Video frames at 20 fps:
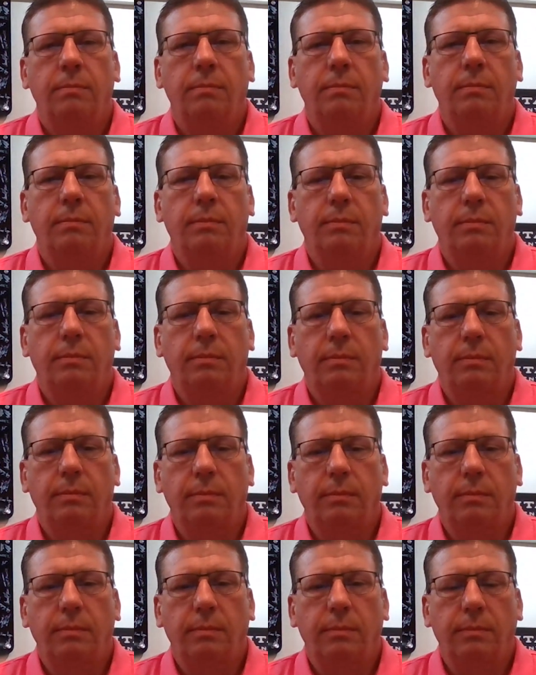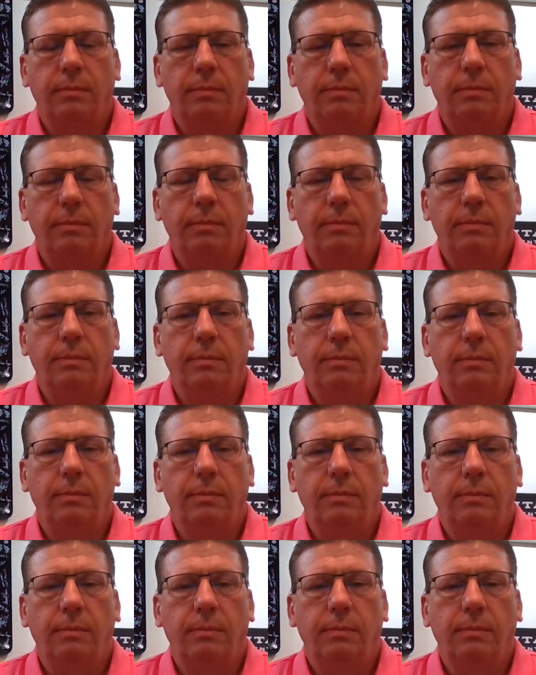
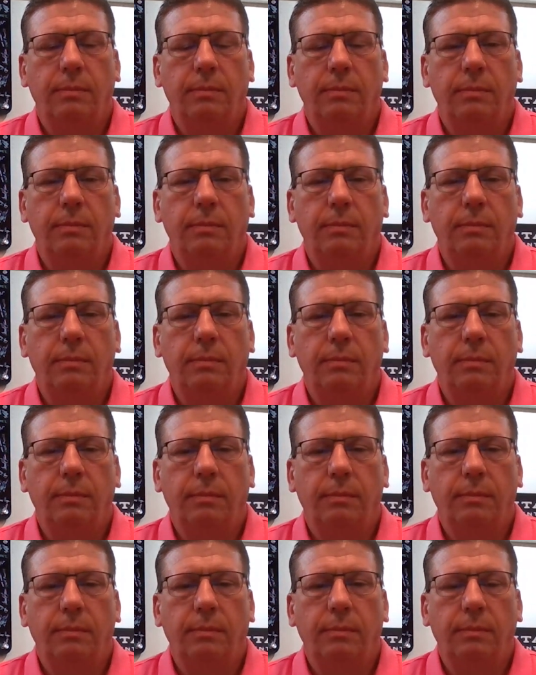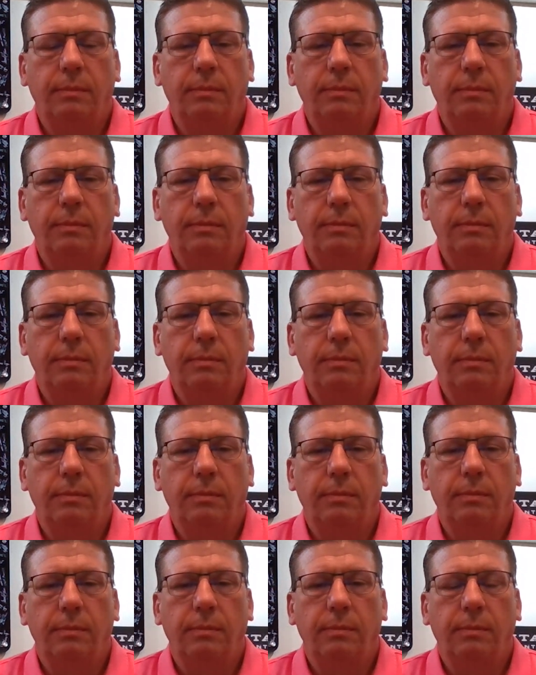
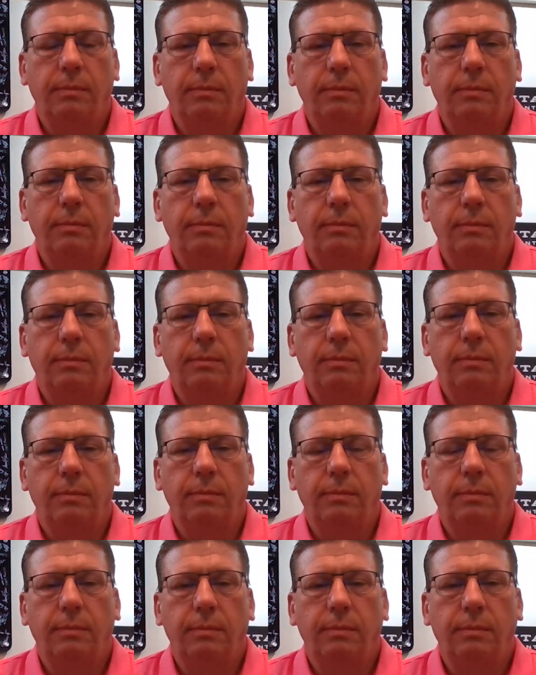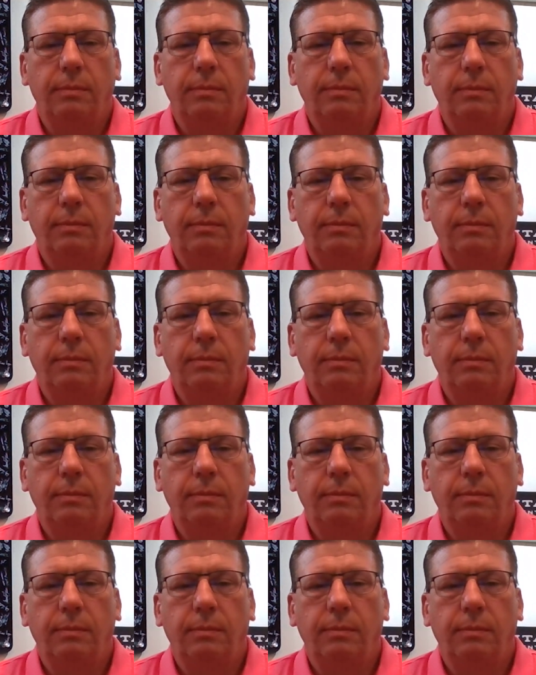No words are spoken by the person on screen.